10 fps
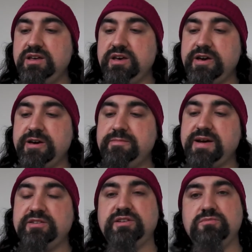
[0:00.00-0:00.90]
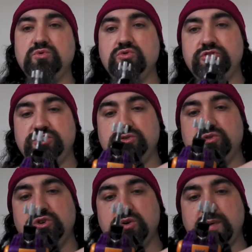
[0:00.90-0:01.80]
has that more original
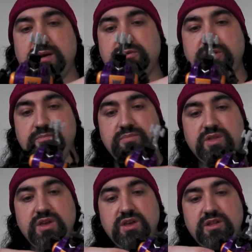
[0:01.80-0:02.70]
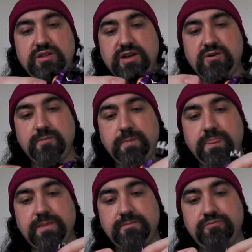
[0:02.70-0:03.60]
look about it. Now,
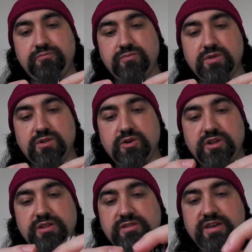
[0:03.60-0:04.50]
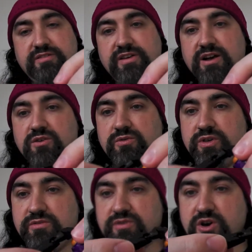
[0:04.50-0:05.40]
looking at the detail,
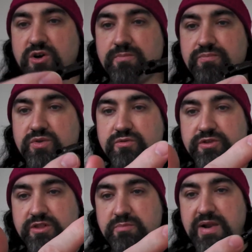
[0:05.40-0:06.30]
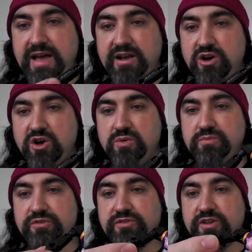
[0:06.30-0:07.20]
you've got obviously the black
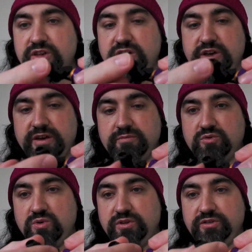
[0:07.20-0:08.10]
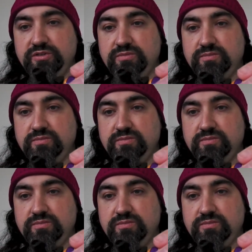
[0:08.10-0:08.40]
arms, quite